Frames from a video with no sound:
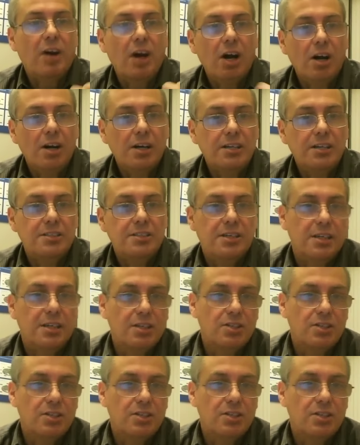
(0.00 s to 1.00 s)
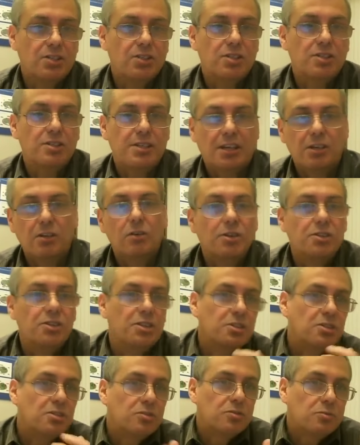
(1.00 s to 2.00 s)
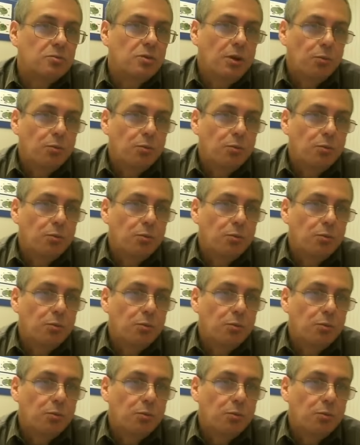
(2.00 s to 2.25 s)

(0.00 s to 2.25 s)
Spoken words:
architectures and technologies.